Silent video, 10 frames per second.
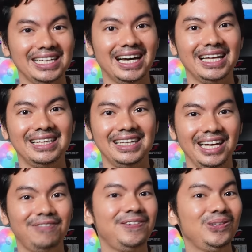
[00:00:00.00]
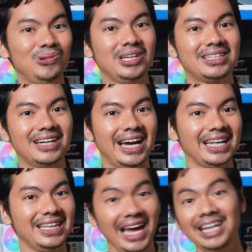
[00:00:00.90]
tingnan if you do it
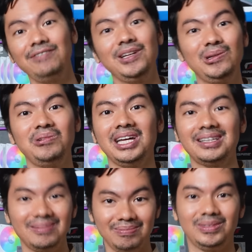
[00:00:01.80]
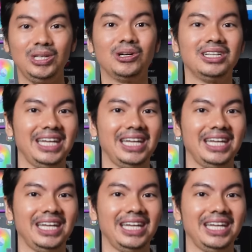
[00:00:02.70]
right and if you do it to your